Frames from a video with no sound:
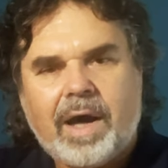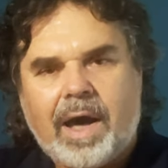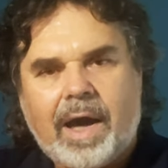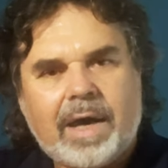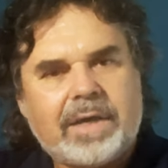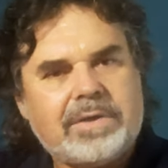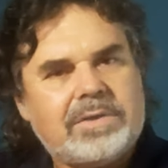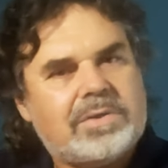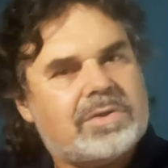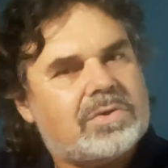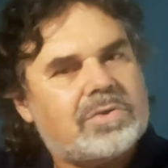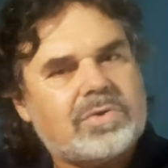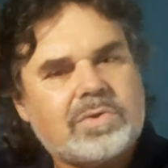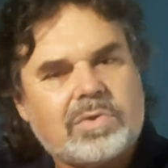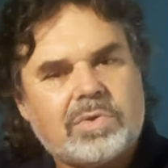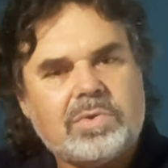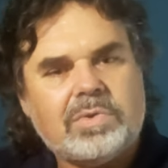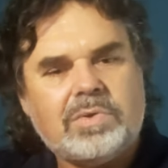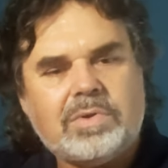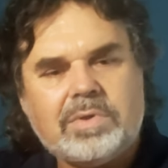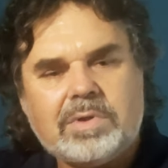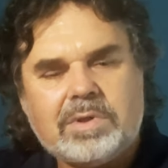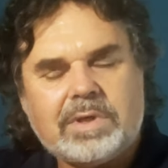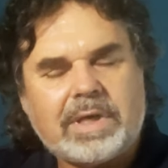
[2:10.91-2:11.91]
I just
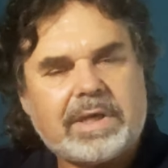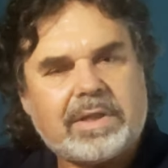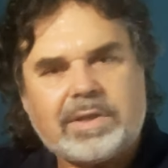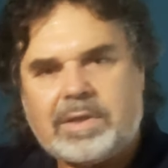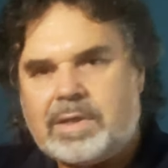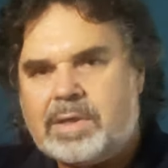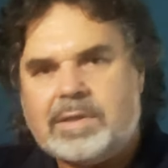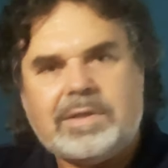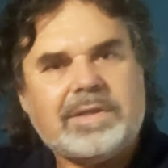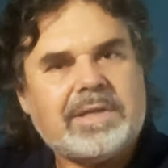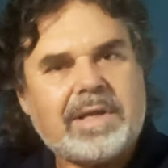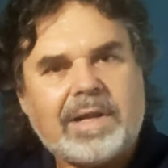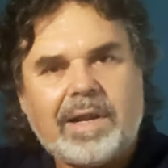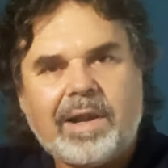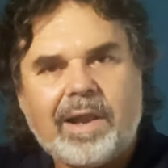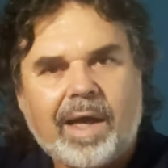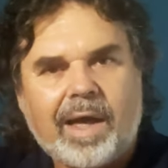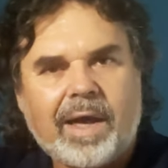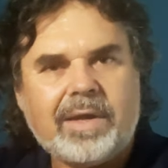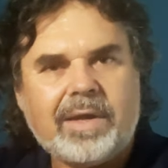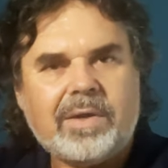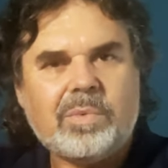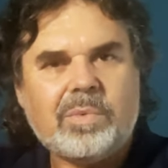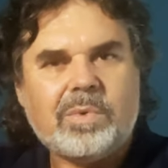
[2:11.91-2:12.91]
couldn't, it didn't
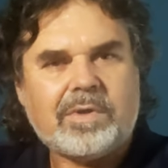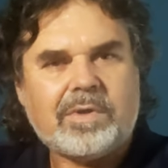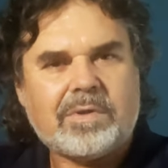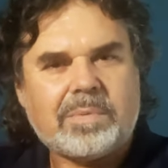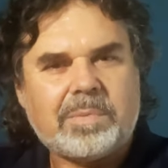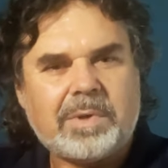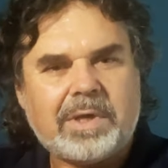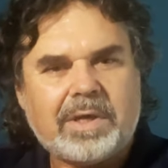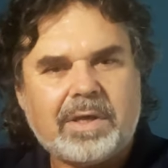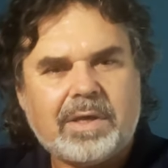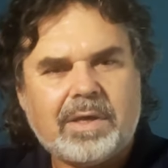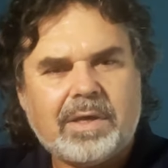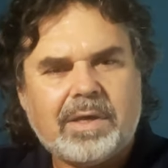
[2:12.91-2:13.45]
align with me.